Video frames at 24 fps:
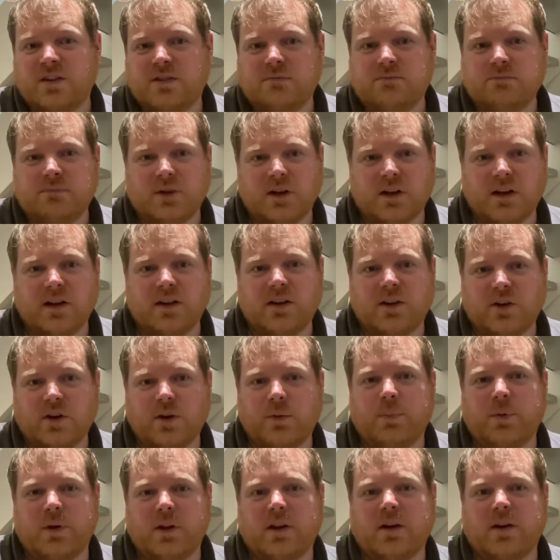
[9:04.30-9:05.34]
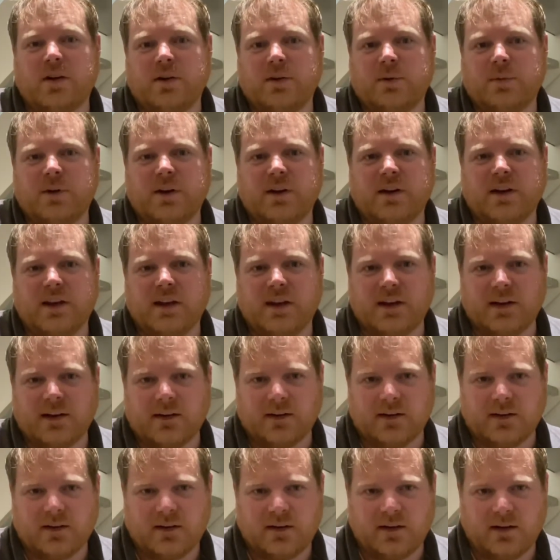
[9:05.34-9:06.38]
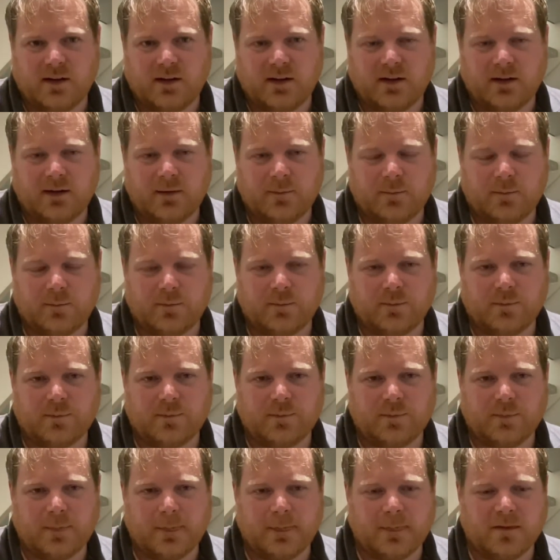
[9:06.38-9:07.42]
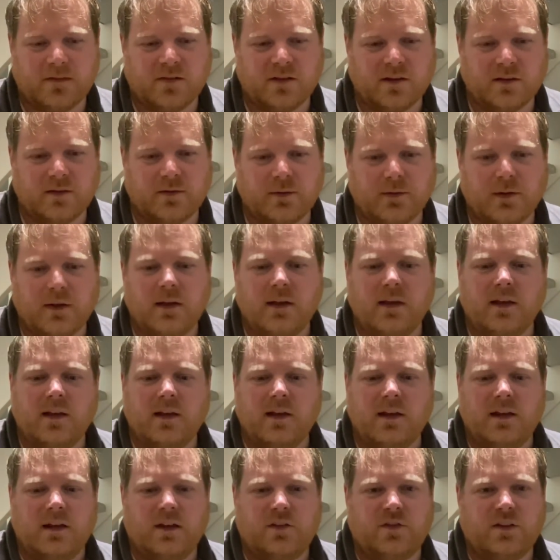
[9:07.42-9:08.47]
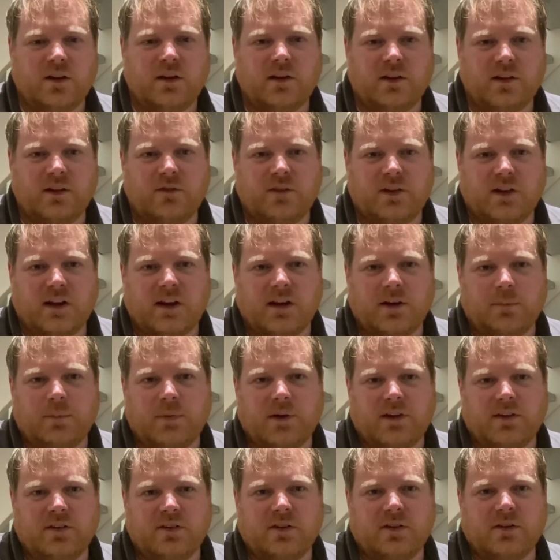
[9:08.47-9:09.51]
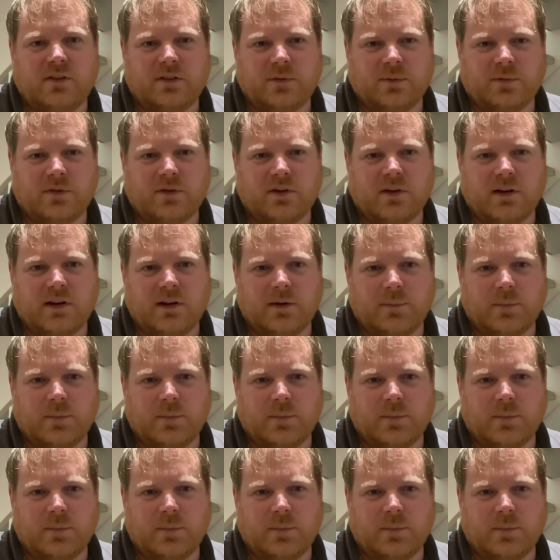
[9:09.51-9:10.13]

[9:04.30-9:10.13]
you know, you've got to put the hard work in. So if you like the video, please do subscribe,